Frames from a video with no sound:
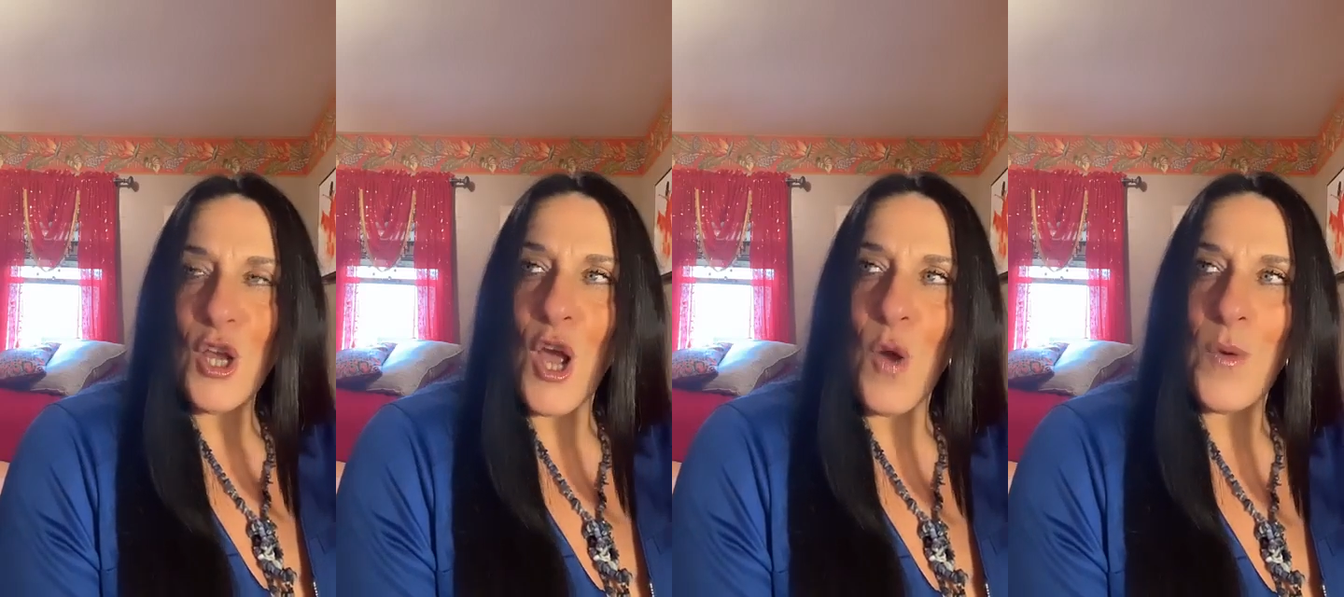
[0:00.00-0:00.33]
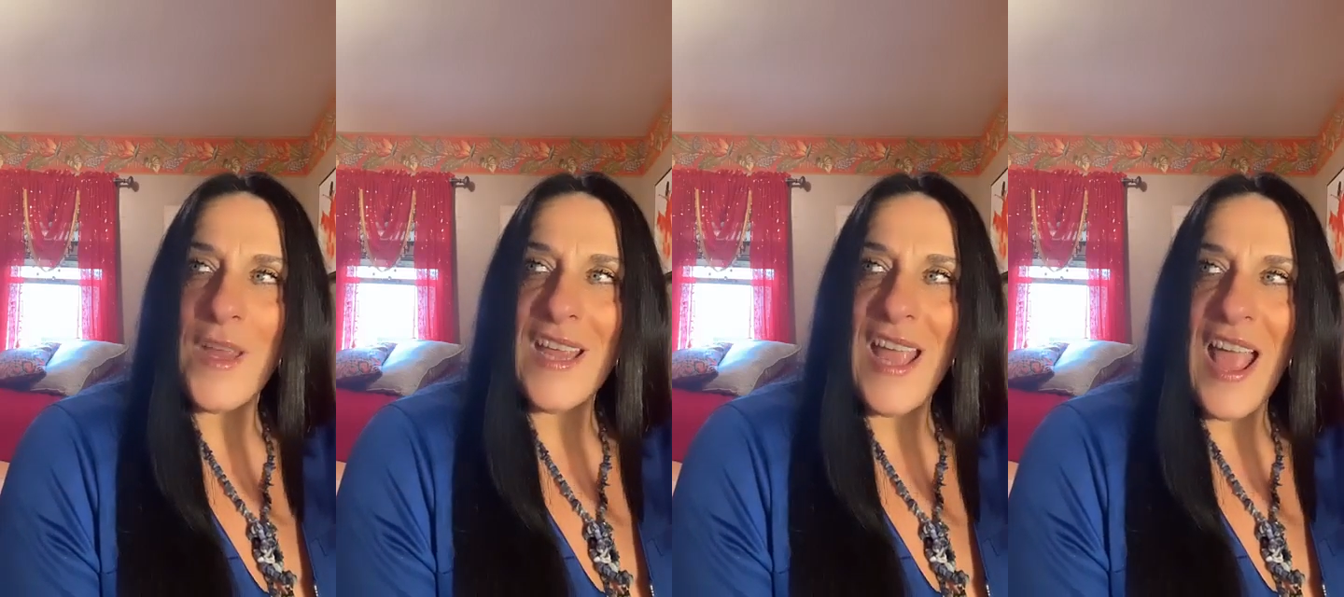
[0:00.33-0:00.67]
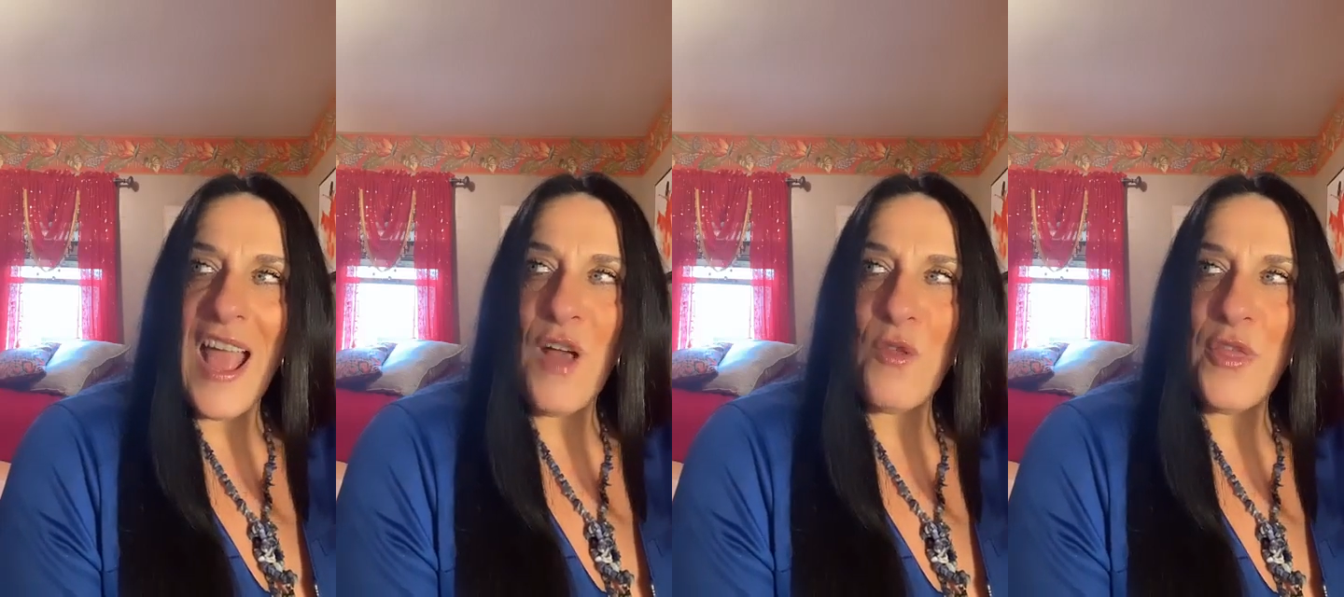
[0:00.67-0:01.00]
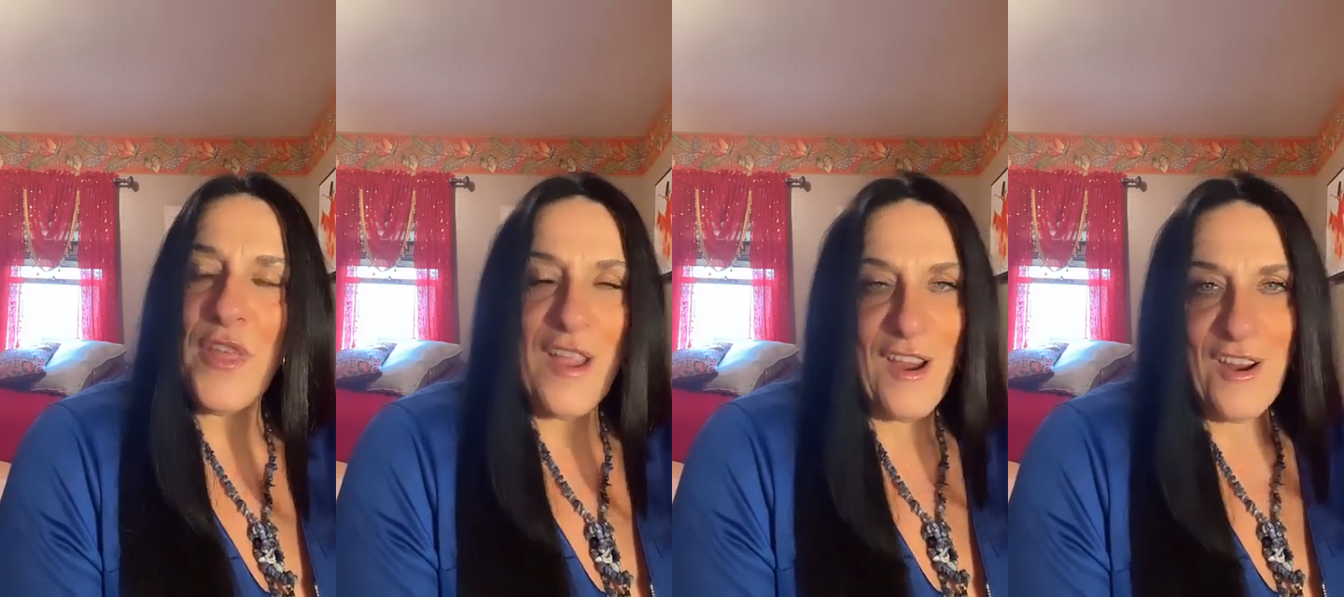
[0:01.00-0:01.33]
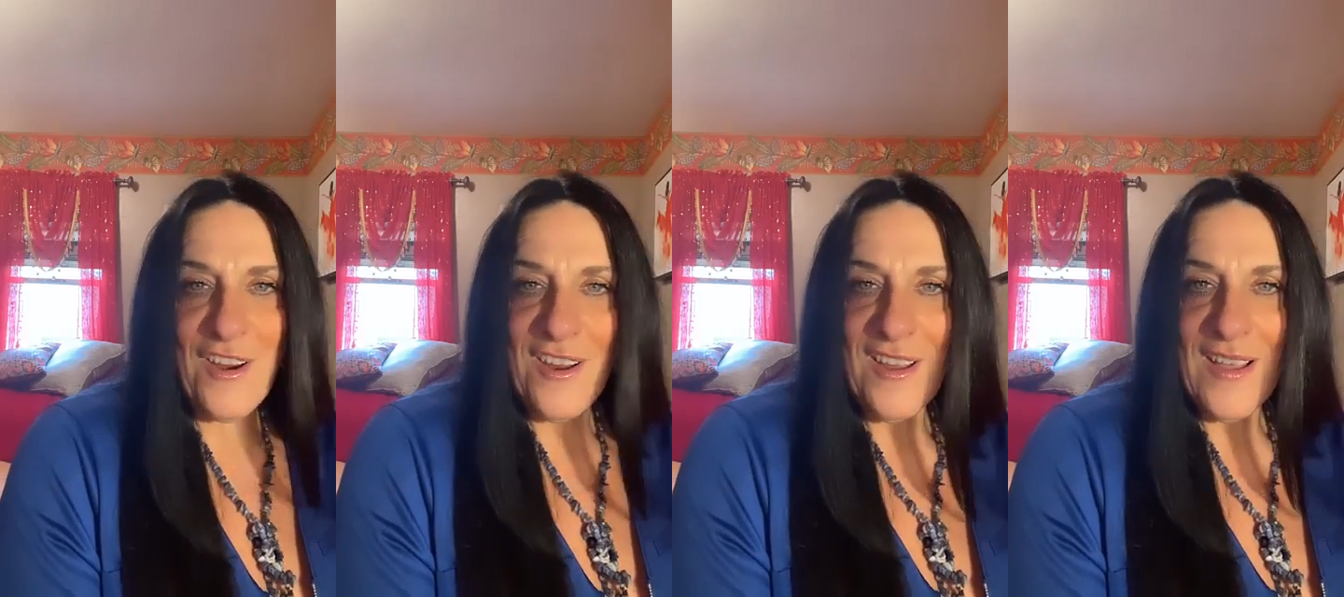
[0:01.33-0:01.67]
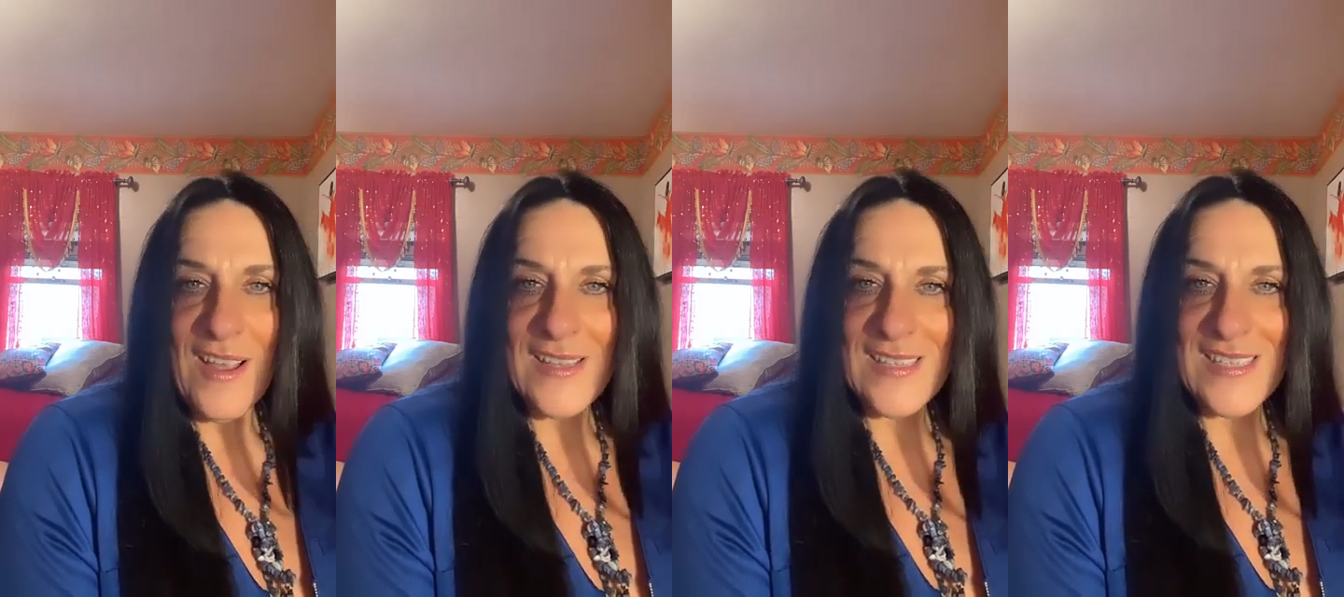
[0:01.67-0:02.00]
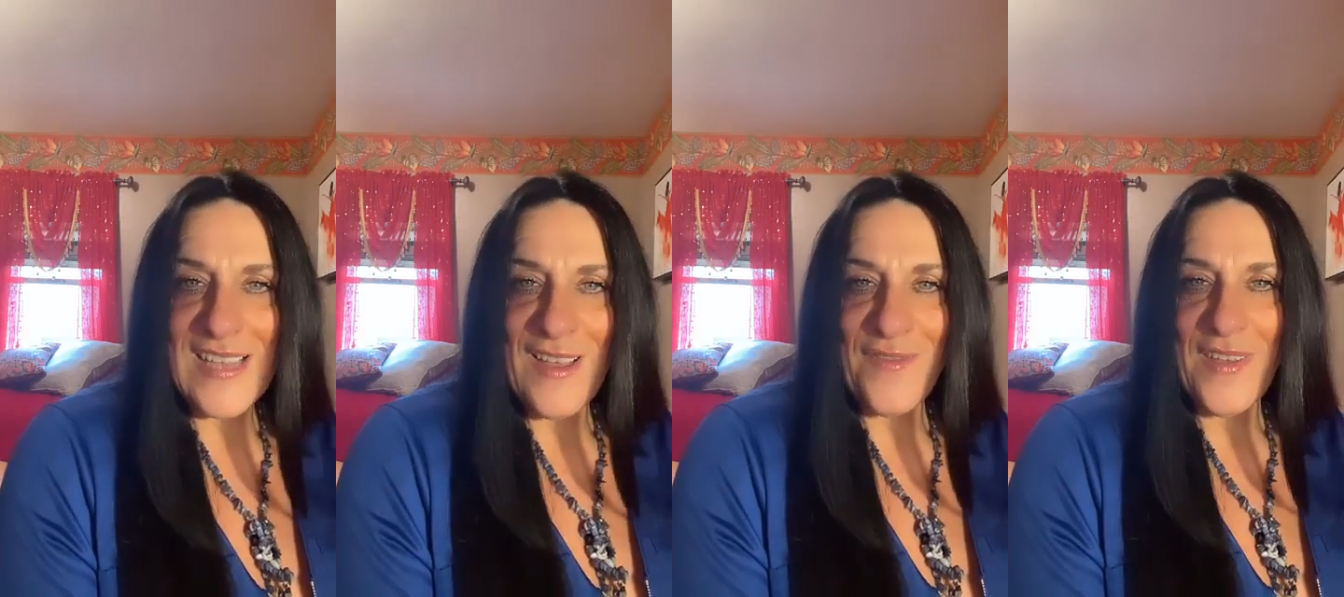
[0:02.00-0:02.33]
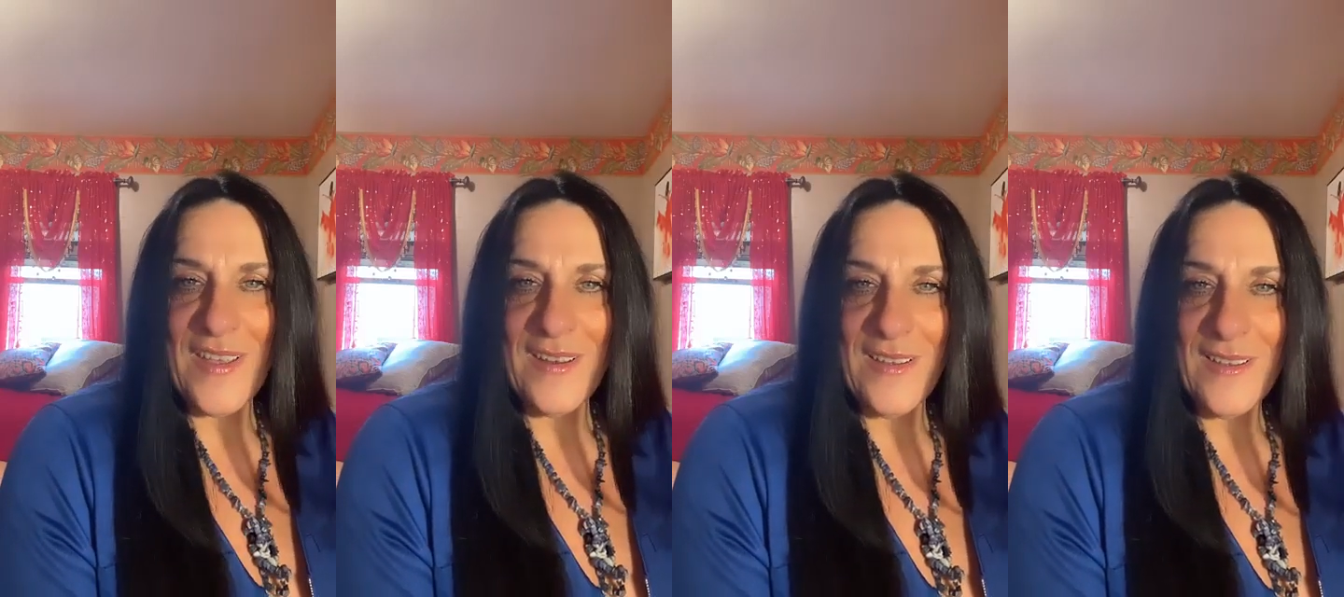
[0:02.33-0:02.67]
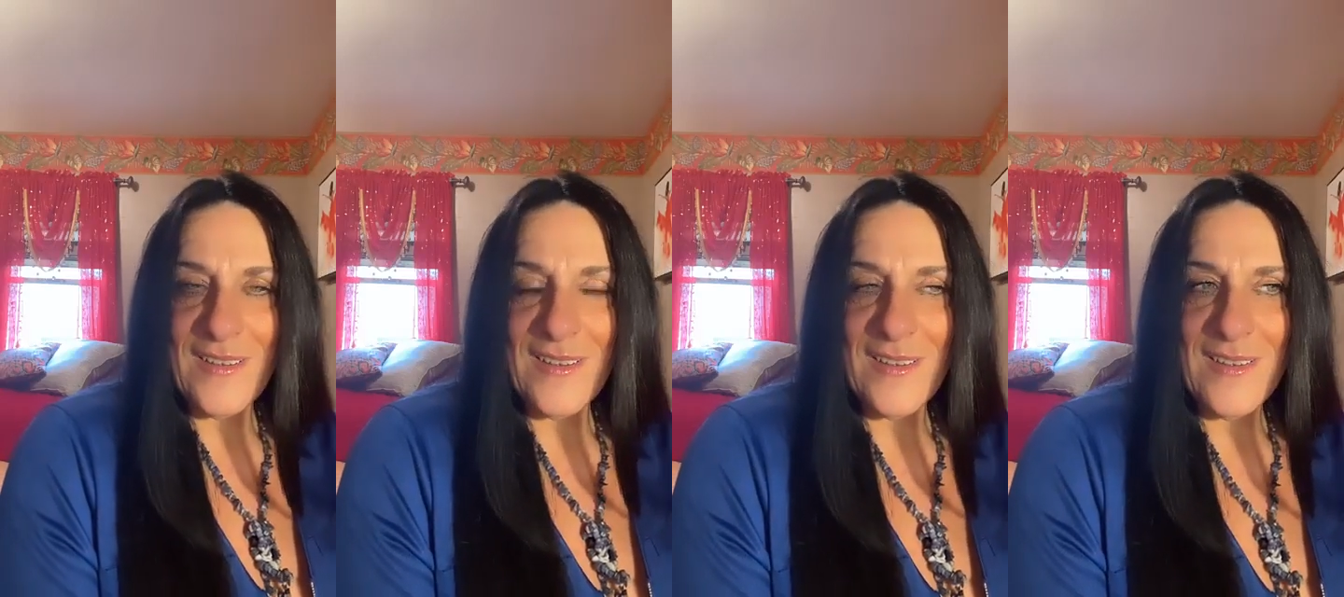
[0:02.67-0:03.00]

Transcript: going out there and saving